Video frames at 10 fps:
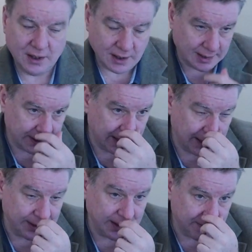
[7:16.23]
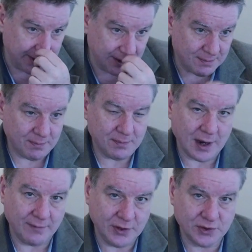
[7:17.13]
And there,
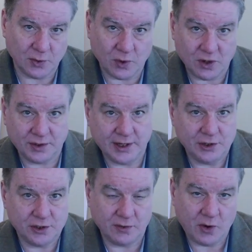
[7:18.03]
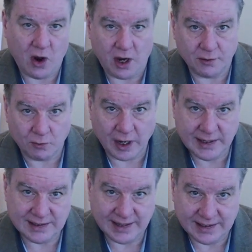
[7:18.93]
I've used a word that you should have caught,
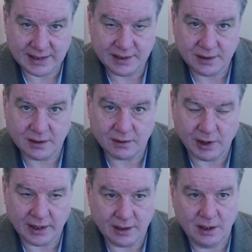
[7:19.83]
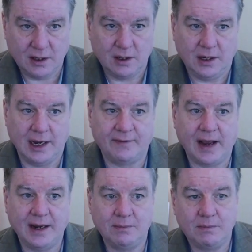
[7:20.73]
regulate, right? If
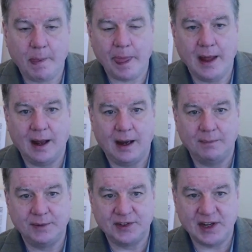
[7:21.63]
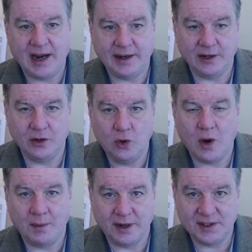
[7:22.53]
I'm deciding who
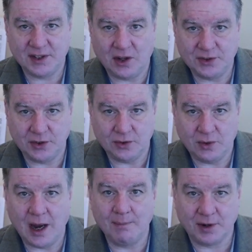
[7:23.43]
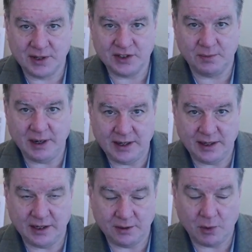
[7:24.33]
I'm going to sell to, I'm
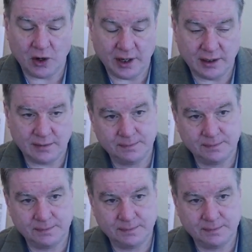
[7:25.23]
participating in the market.